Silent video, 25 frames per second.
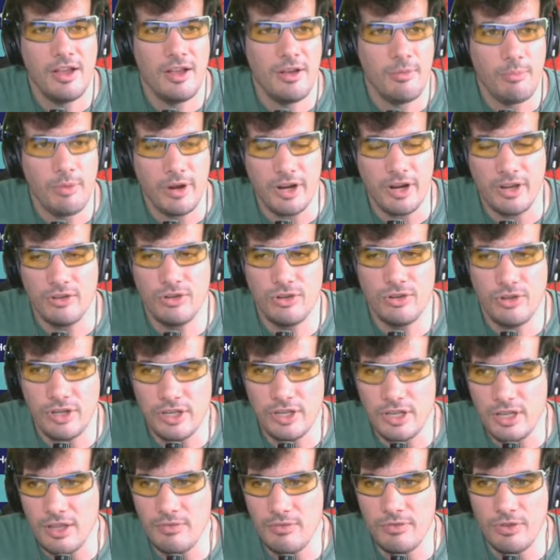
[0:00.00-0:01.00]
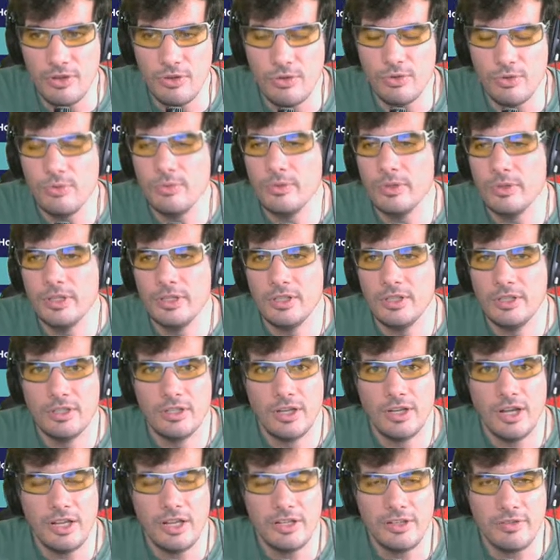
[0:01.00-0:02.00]
but it could give you
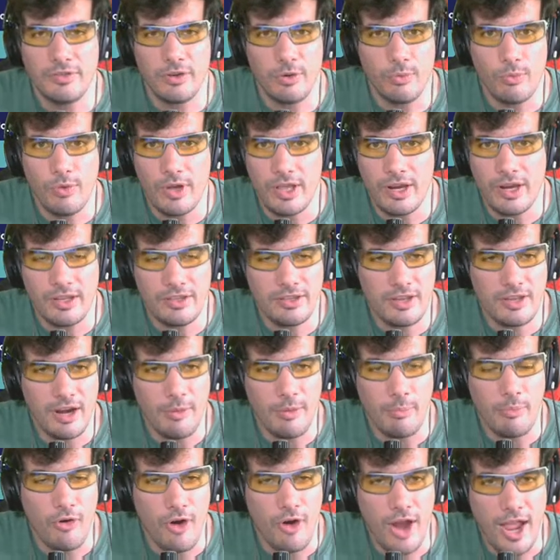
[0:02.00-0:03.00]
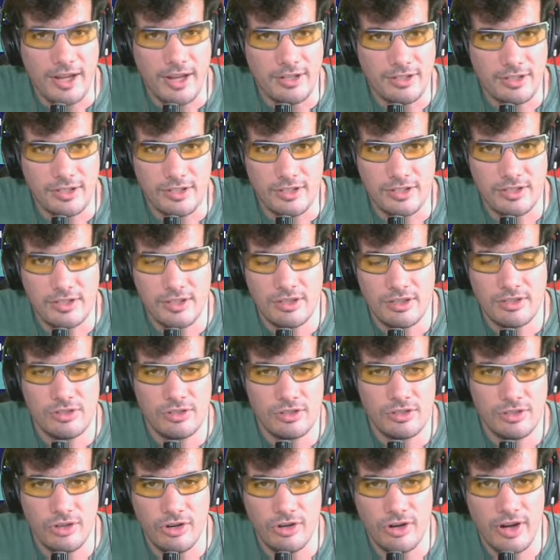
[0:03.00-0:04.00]
a different way to kind of practice
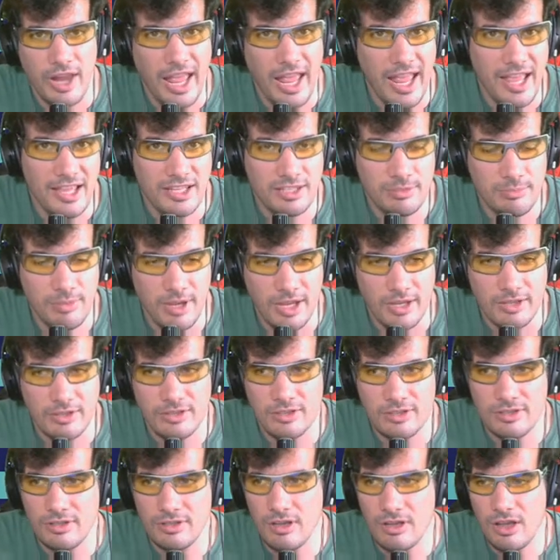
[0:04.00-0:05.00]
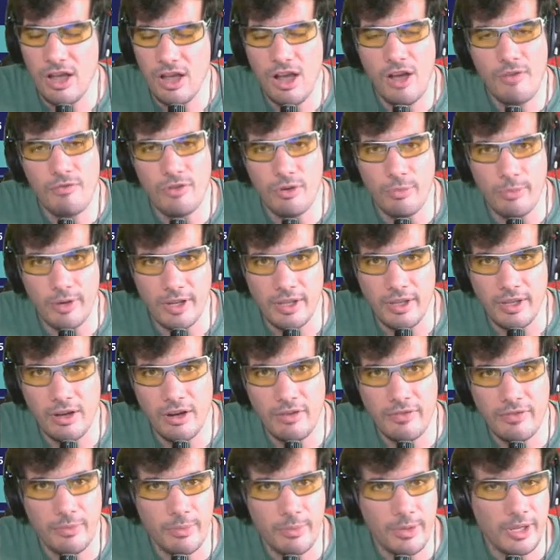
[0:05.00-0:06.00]
certain aspects of your
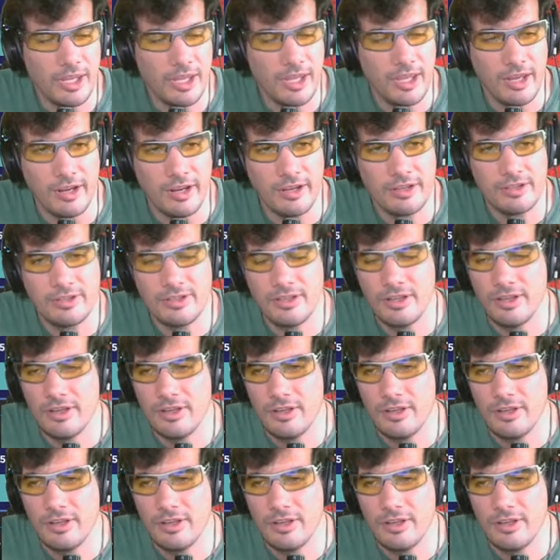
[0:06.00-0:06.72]
mechanics